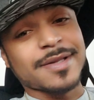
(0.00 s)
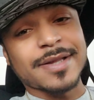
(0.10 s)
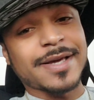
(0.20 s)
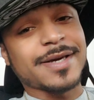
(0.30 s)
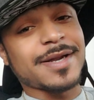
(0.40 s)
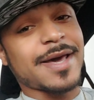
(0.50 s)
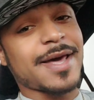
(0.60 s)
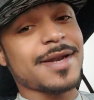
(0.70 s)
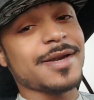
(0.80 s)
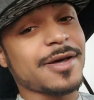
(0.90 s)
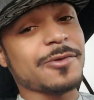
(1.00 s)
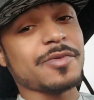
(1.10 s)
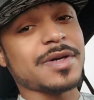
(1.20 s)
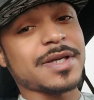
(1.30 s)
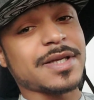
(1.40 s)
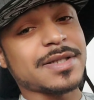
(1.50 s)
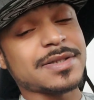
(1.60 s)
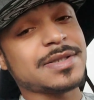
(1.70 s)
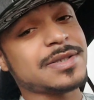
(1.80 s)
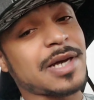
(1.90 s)
they could have had another one
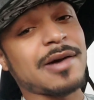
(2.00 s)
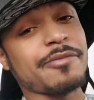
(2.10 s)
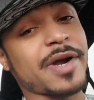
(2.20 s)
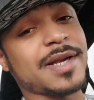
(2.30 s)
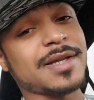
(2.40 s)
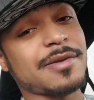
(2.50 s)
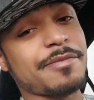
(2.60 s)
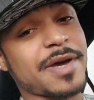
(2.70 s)
against Tom Brady and the